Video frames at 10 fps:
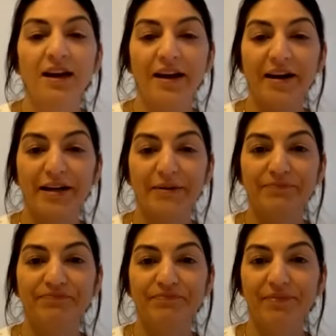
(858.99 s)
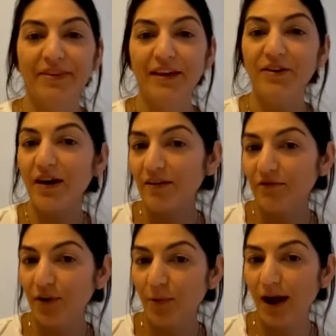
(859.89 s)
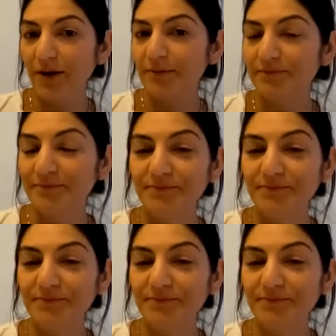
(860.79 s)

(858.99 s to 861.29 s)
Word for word: um, that you'll have for a while.